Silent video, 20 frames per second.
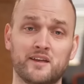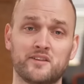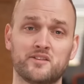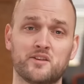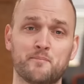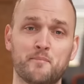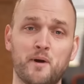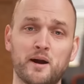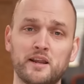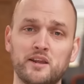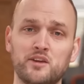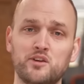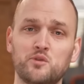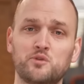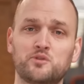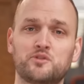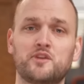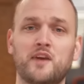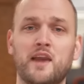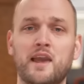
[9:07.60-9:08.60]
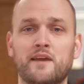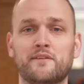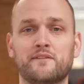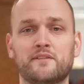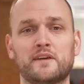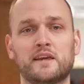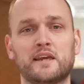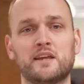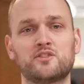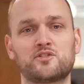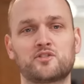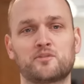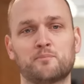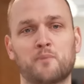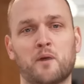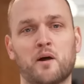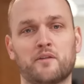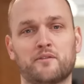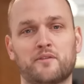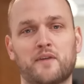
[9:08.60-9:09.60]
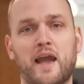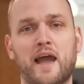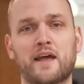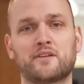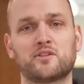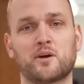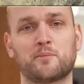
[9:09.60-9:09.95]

The money you save each month adds